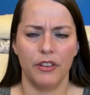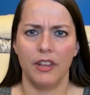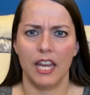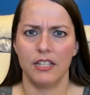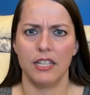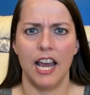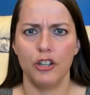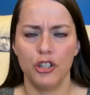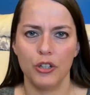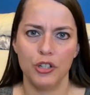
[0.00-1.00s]
they
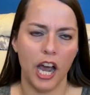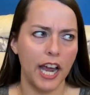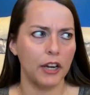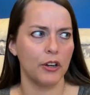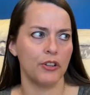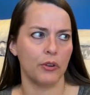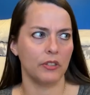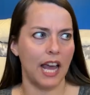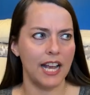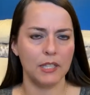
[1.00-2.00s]
slashed your tires, or
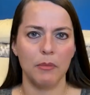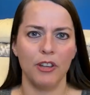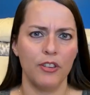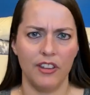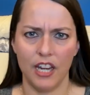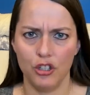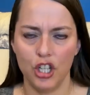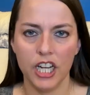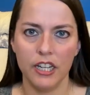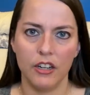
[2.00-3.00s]
last month they
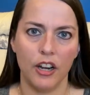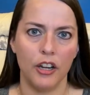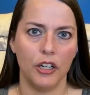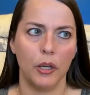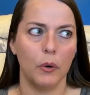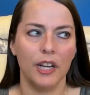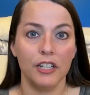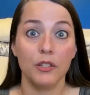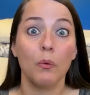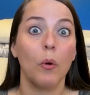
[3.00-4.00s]
cheated on you. It
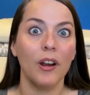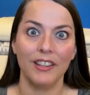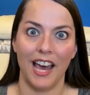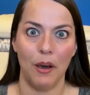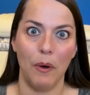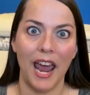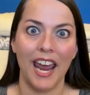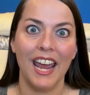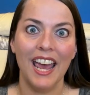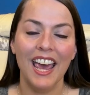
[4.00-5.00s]
doesn't work that
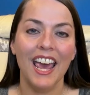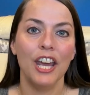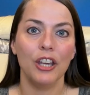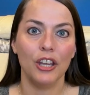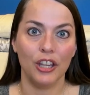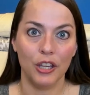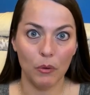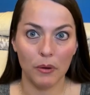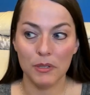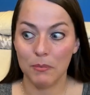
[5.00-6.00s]
way you
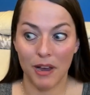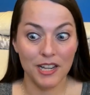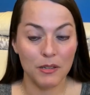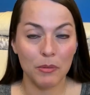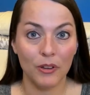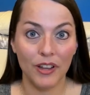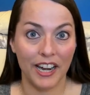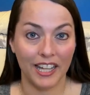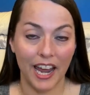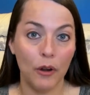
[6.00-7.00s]
are responsible
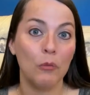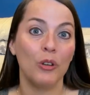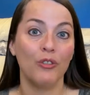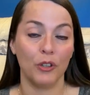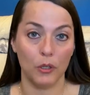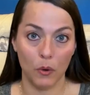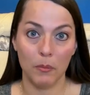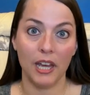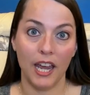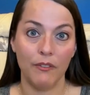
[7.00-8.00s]
and accountable for your
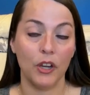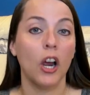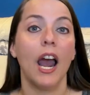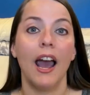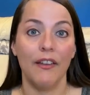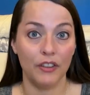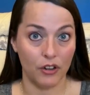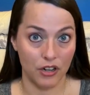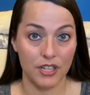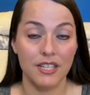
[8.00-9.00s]
behavior, and the
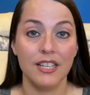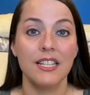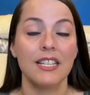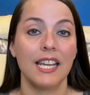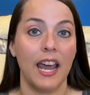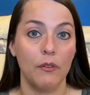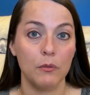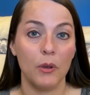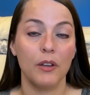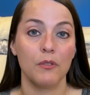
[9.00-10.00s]
narcissist is
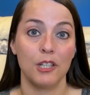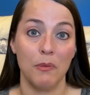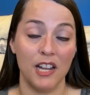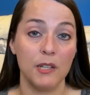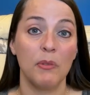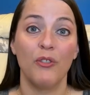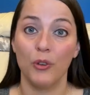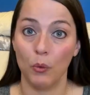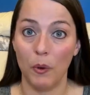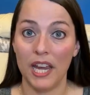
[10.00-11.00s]
accountable and responsible for
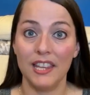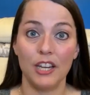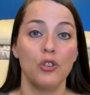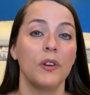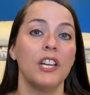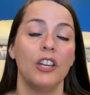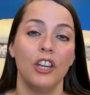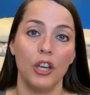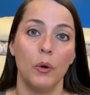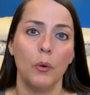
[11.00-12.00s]
the way they treat
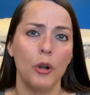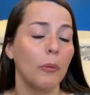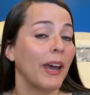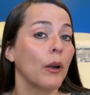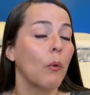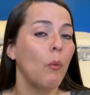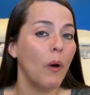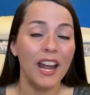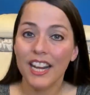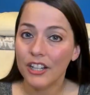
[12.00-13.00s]
you, no matter
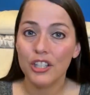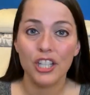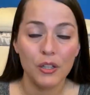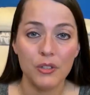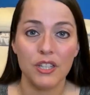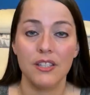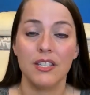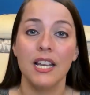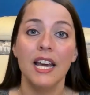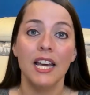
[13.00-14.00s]
what
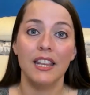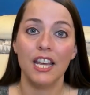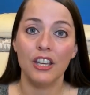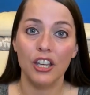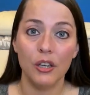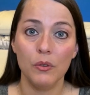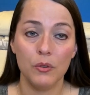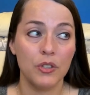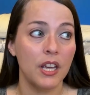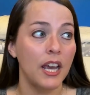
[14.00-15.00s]
excuses they
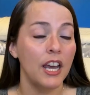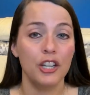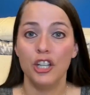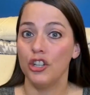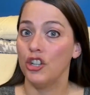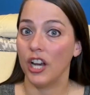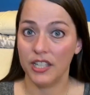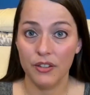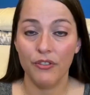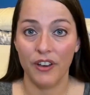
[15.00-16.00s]
use to
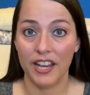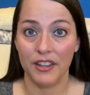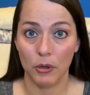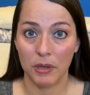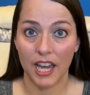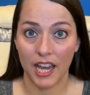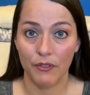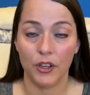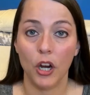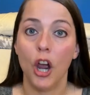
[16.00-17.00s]
justify their
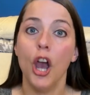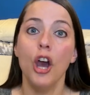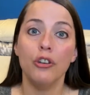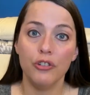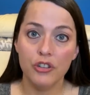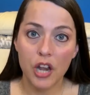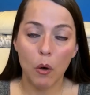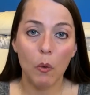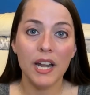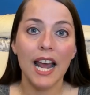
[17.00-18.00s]
behavior. No
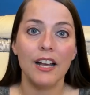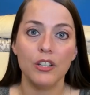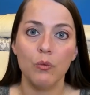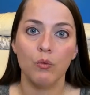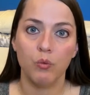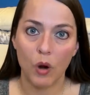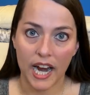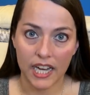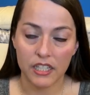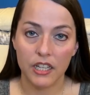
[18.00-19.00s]
one has a
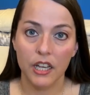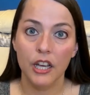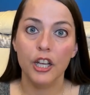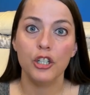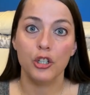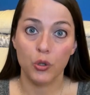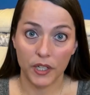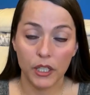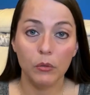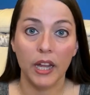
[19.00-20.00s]
right to
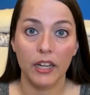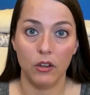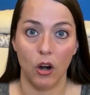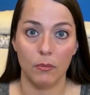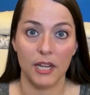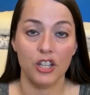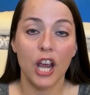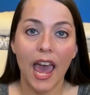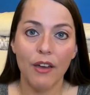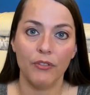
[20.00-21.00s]
treat you like garbage
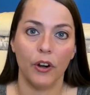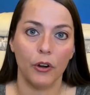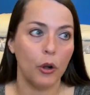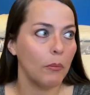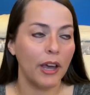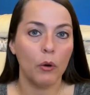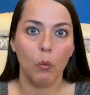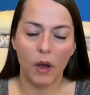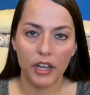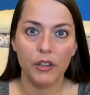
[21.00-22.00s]
ever, no matter
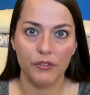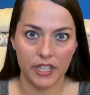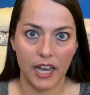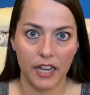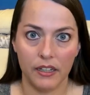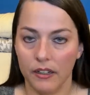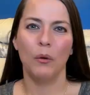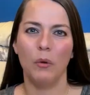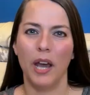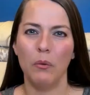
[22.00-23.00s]
what you've done.
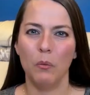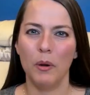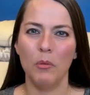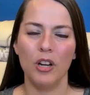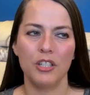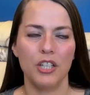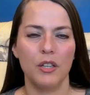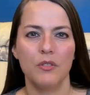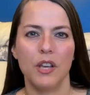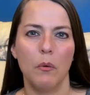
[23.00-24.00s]
And one more
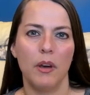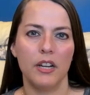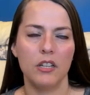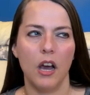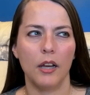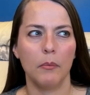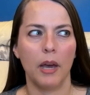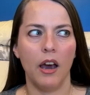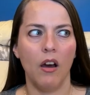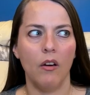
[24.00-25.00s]
excuse I want to talk
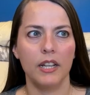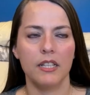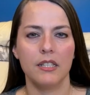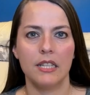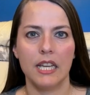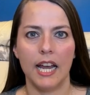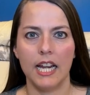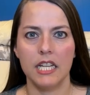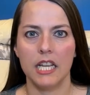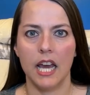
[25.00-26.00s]
about is the
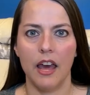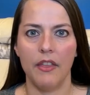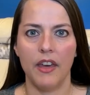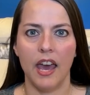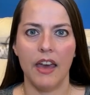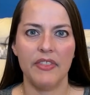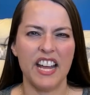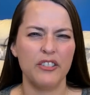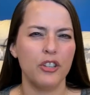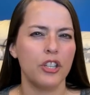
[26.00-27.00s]
idea that
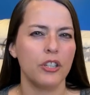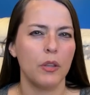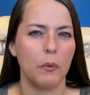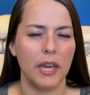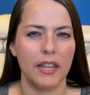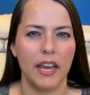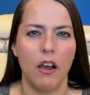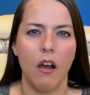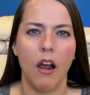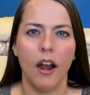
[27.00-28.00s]
that's just the way they
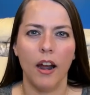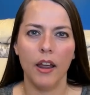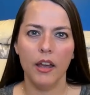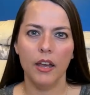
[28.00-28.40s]
are